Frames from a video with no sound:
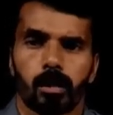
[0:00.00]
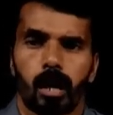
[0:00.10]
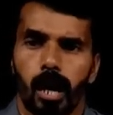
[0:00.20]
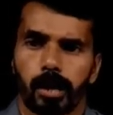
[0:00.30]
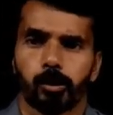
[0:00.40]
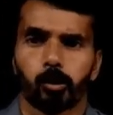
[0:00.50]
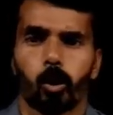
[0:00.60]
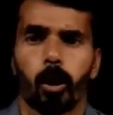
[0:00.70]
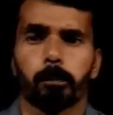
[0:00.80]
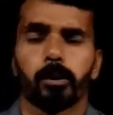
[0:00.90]
I do
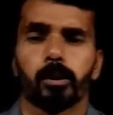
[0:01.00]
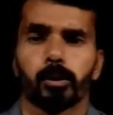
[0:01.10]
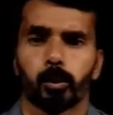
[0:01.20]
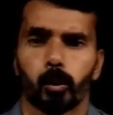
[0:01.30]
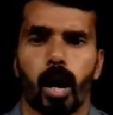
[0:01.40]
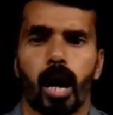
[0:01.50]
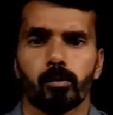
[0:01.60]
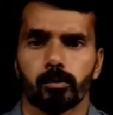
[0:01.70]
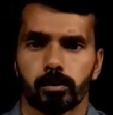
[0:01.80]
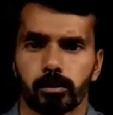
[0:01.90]
hope you
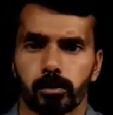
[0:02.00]
have